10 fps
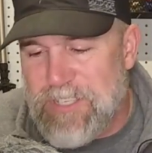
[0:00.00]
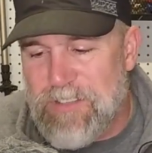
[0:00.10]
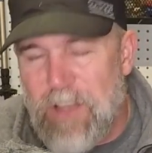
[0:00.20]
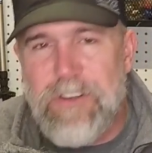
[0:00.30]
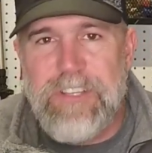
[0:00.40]

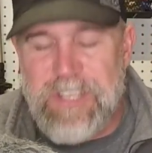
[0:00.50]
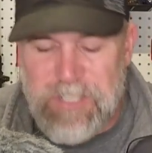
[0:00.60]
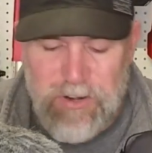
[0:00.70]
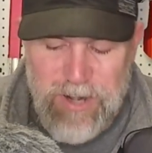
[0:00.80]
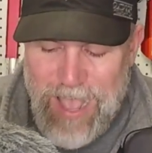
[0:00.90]
under
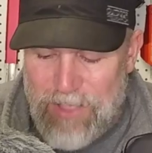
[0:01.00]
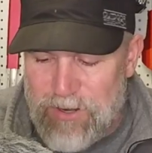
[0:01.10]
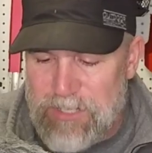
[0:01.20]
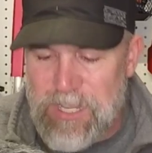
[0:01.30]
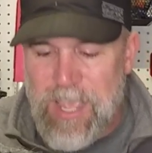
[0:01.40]

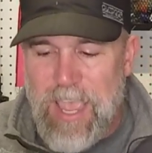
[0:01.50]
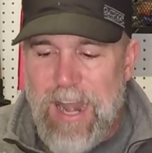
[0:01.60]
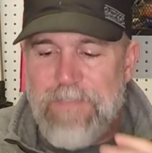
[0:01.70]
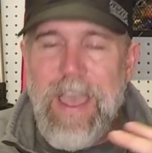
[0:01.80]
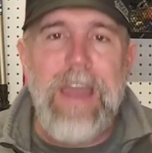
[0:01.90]
$600,
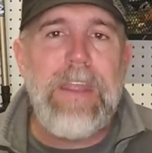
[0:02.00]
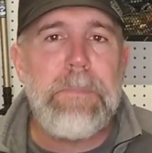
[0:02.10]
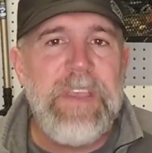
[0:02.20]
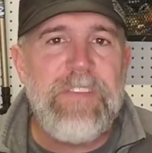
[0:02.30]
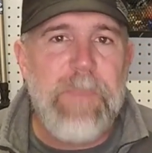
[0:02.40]
and I've gotten it
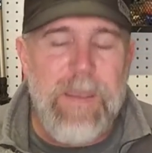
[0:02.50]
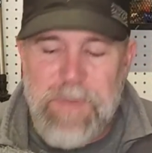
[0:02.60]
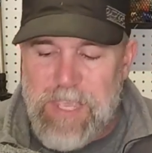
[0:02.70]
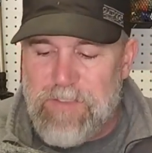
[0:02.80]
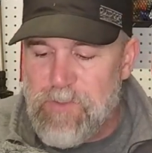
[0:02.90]
piece by
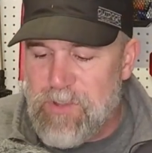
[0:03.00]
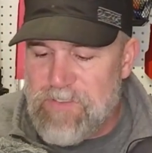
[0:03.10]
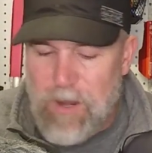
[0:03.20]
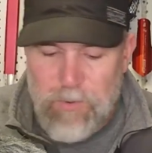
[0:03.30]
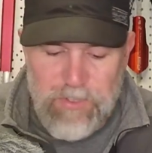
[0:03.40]
piece. You can
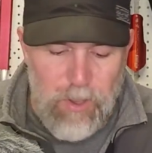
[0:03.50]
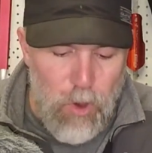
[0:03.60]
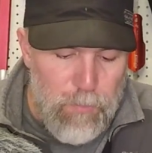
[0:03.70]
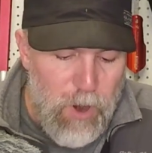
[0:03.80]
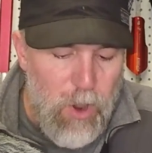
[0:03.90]
start with the
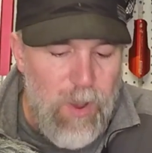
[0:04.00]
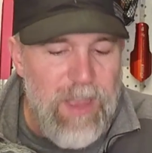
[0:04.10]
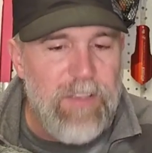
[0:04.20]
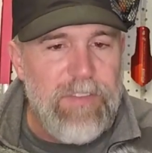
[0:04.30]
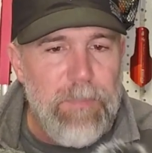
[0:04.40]
GoPro
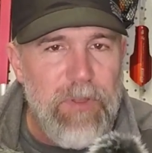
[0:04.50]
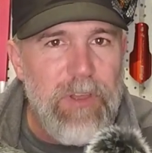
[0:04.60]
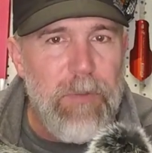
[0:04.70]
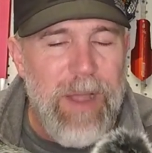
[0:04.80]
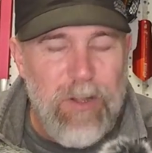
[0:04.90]
and a simple
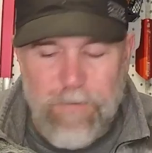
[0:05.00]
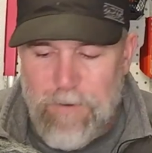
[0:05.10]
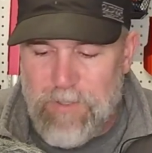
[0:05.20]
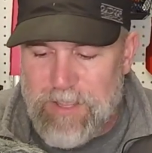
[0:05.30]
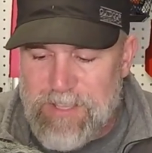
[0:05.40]
little
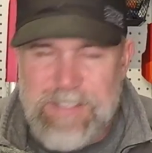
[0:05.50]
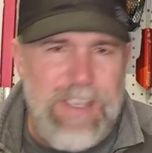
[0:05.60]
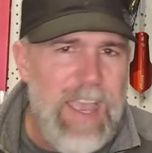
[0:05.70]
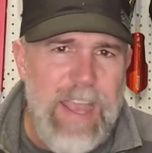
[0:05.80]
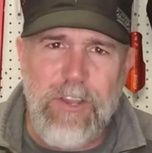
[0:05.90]
microphone like this,
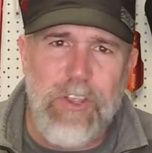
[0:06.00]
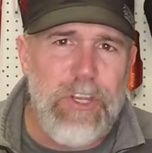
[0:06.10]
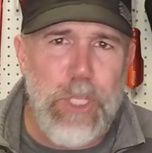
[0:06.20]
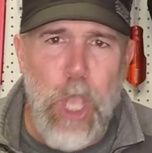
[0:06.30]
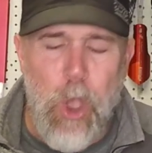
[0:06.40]
and you're
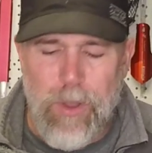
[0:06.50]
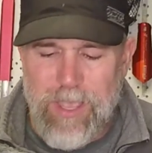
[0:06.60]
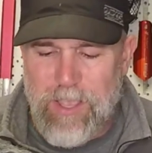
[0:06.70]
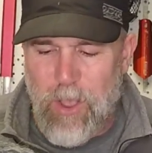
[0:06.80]
good to go, get